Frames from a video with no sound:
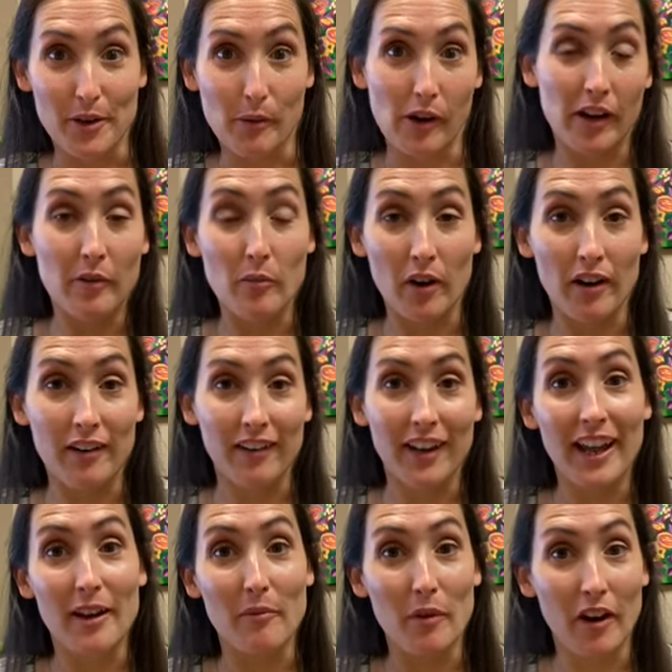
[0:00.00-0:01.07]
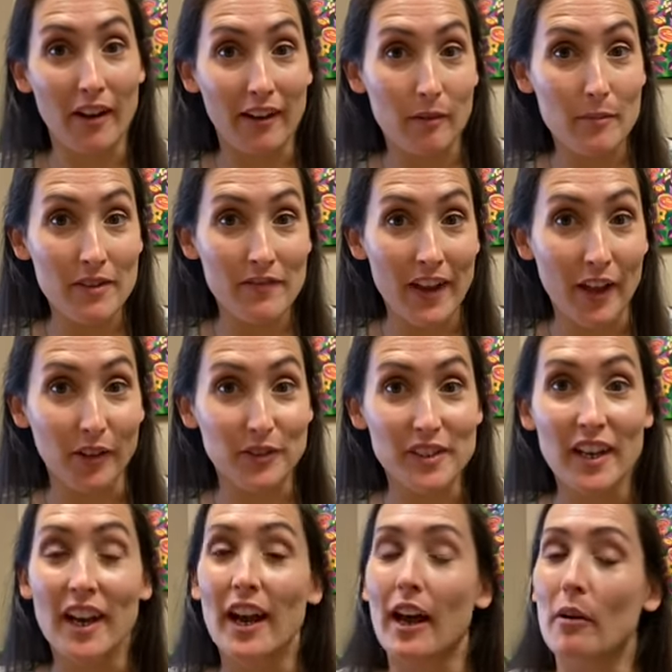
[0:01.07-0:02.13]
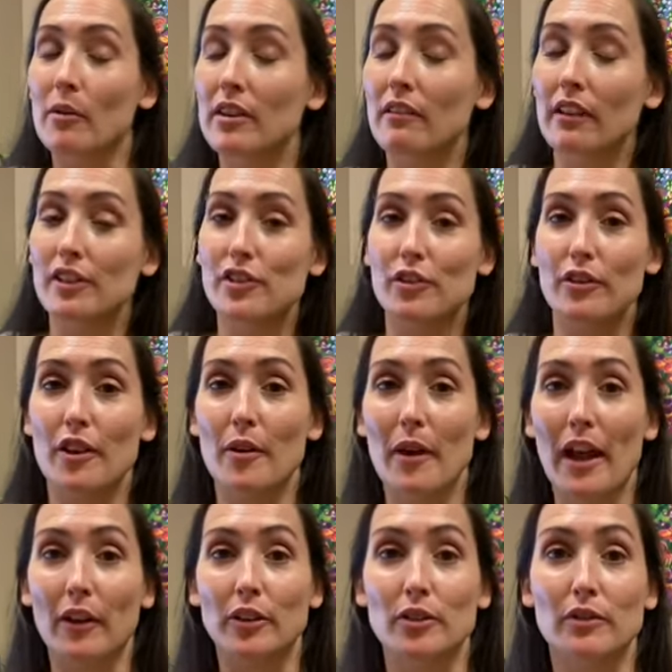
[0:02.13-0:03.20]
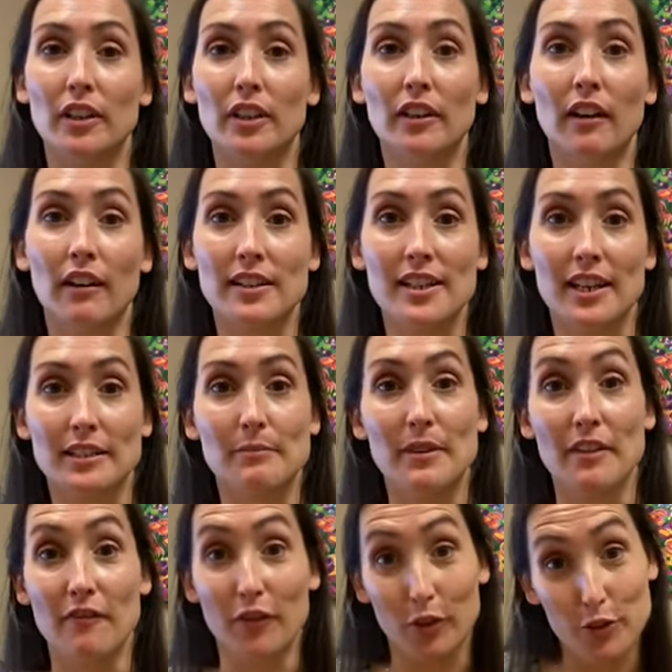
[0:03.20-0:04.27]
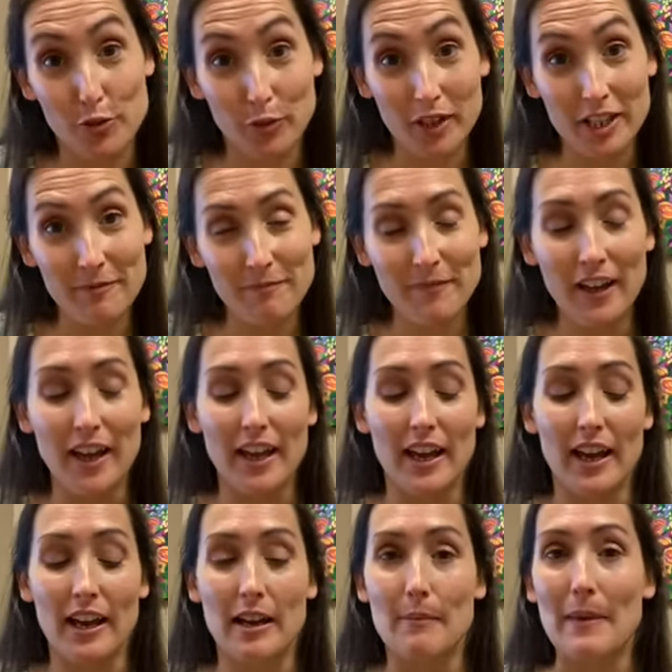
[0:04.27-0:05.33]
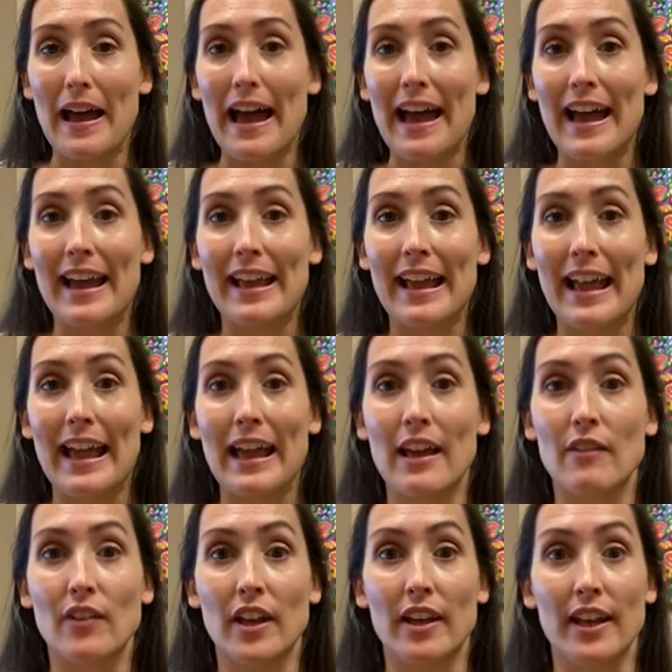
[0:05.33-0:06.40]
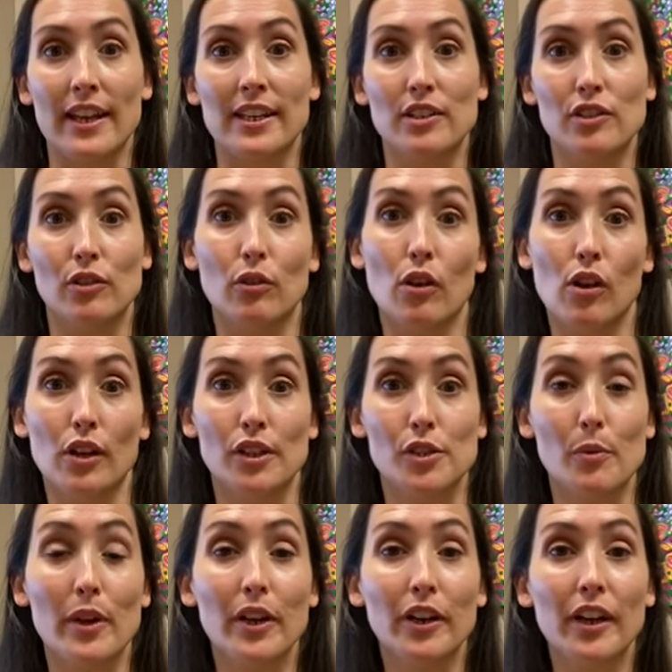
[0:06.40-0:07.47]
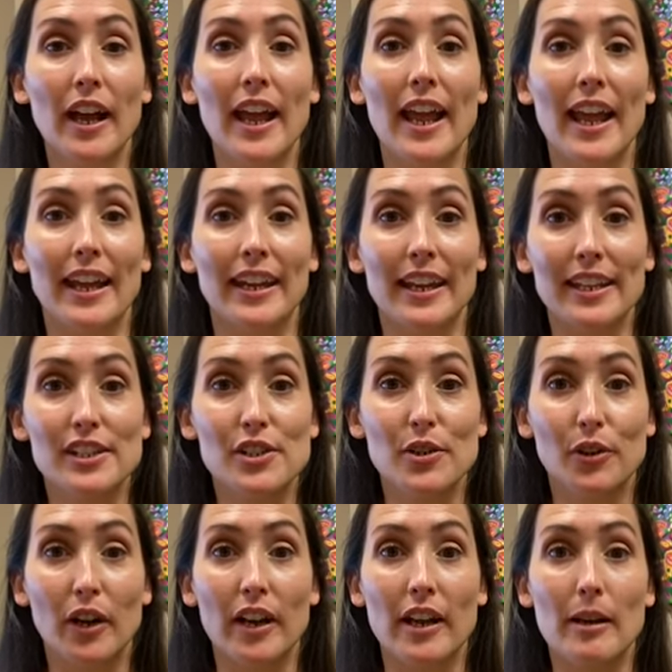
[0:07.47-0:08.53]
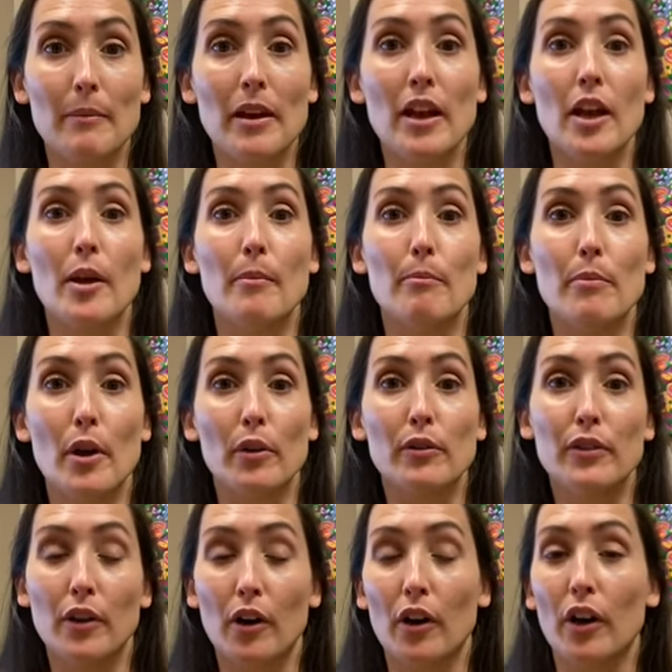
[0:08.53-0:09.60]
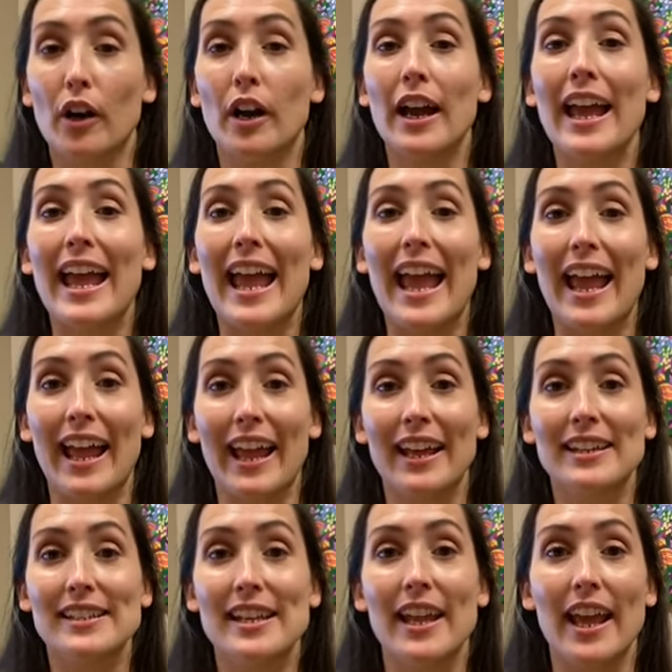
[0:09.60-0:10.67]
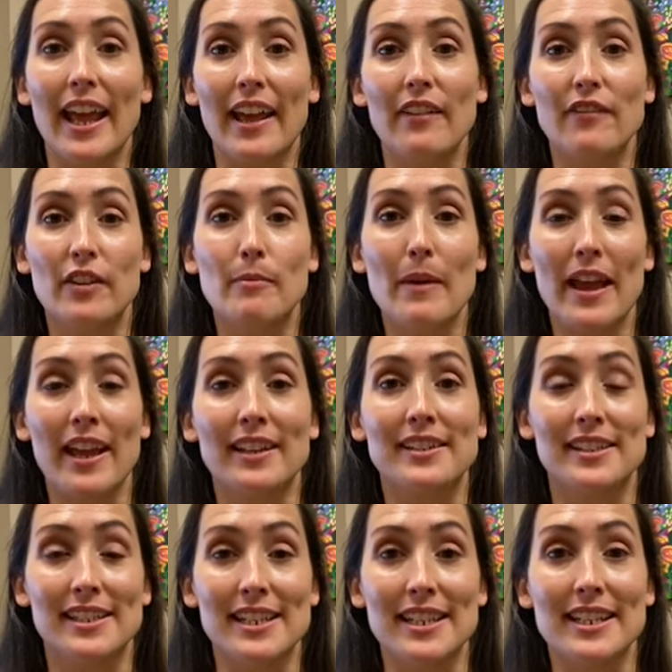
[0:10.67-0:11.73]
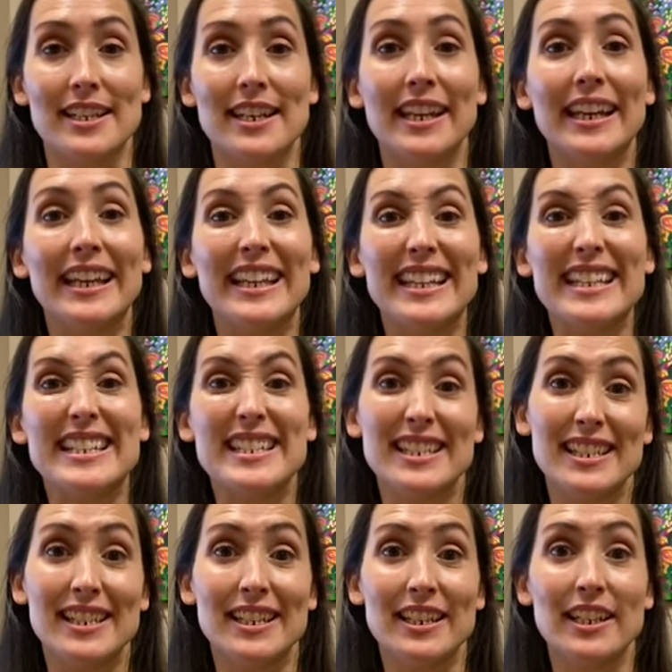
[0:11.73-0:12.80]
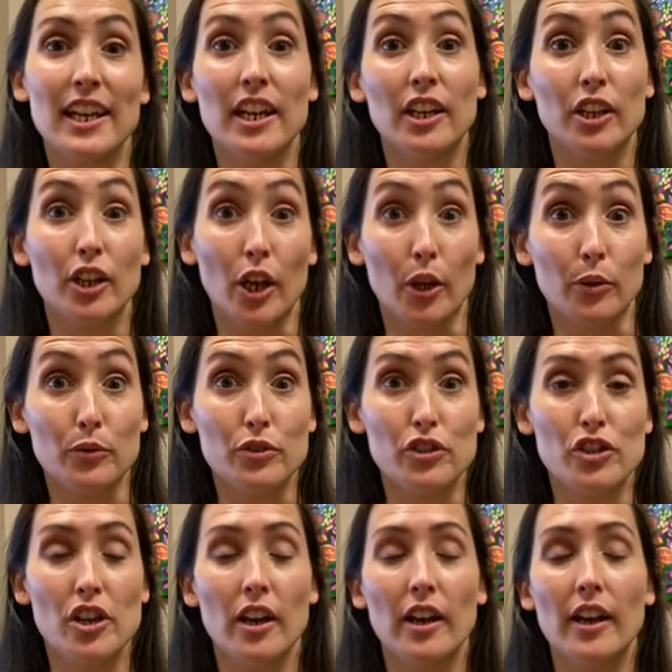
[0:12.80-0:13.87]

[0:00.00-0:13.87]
where I work and where I can be found, I want to let you know how you can contact me virtually. I have a handle on Twitter and Instagram. Both are at FMSDEDCoach.